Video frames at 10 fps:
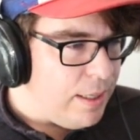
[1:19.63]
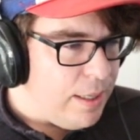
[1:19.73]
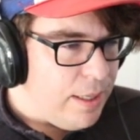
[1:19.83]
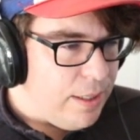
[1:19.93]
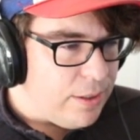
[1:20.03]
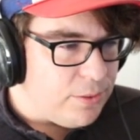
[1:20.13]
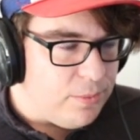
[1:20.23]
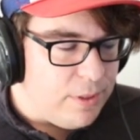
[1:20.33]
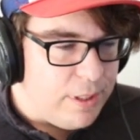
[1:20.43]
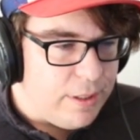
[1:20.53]
This will
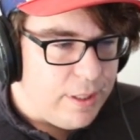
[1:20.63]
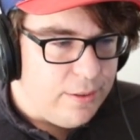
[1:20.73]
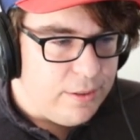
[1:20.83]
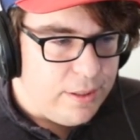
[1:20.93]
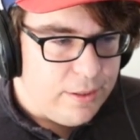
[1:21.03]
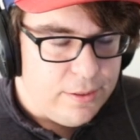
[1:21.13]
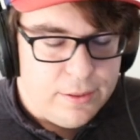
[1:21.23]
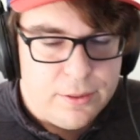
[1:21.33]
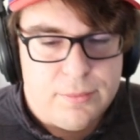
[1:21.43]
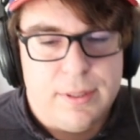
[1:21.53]
count it down here in
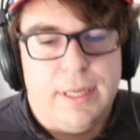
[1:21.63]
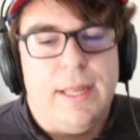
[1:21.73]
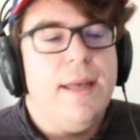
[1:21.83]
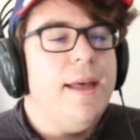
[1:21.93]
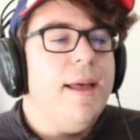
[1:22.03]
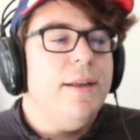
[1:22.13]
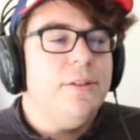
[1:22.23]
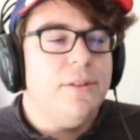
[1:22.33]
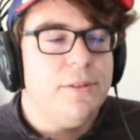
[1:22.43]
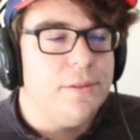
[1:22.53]
3,
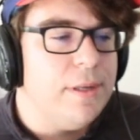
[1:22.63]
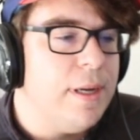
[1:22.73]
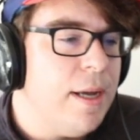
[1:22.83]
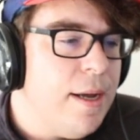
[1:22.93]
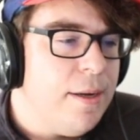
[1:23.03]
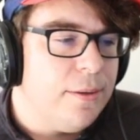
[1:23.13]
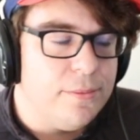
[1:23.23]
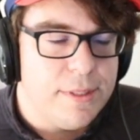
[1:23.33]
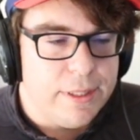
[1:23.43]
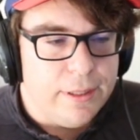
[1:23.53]
2,
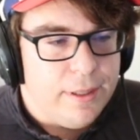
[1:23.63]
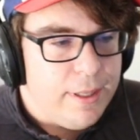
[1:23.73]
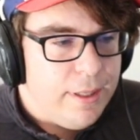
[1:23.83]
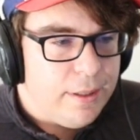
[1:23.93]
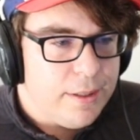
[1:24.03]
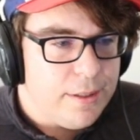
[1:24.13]
1, go!